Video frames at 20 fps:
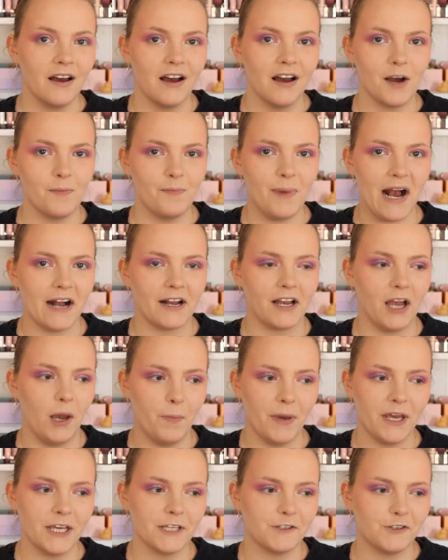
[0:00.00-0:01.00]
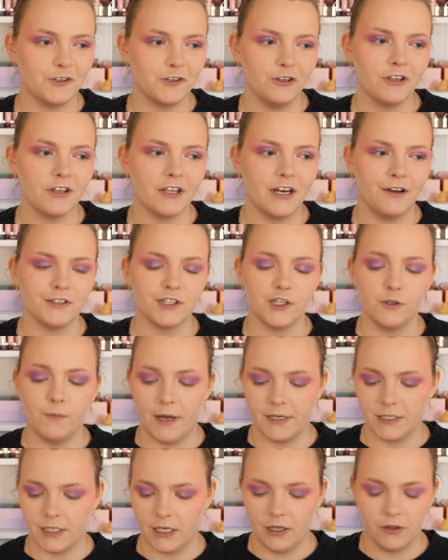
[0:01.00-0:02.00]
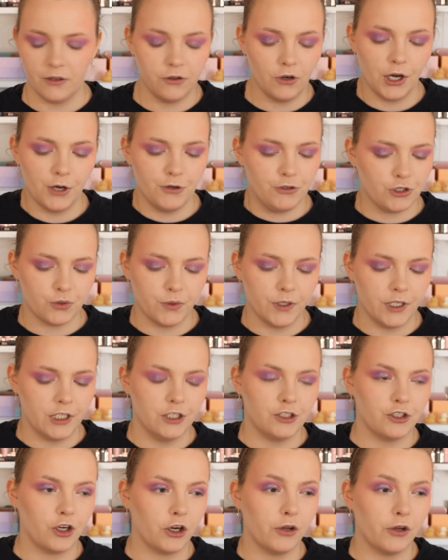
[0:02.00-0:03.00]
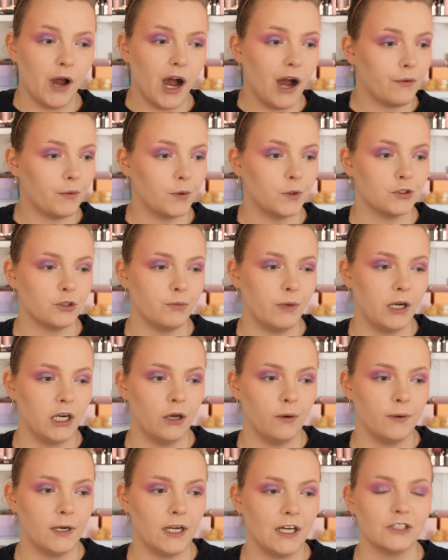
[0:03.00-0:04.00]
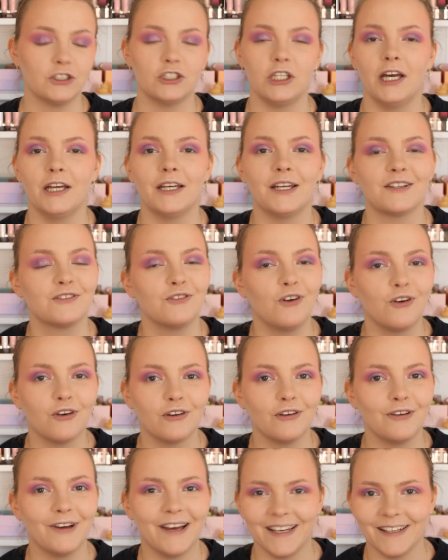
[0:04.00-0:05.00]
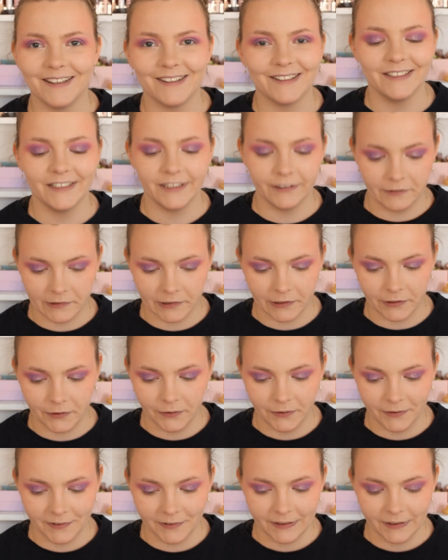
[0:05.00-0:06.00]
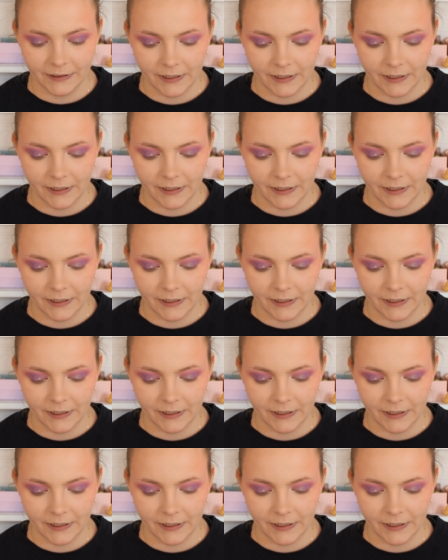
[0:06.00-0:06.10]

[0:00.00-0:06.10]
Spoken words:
I'm back a bit sooner than I was expecting. I thought I'd just quickly show you how I'm going to do my lower lash line. It's not anything difficult.